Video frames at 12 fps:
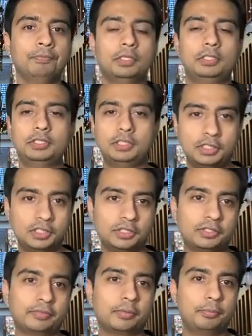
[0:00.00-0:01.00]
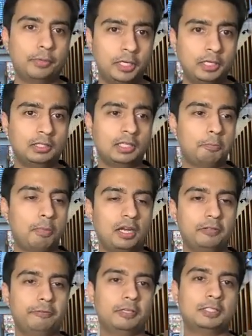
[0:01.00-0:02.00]
diseases of the brain that
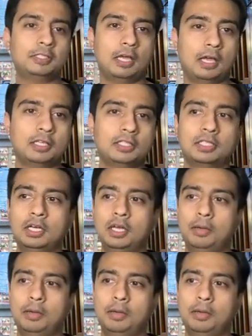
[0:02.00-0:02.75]
manifests as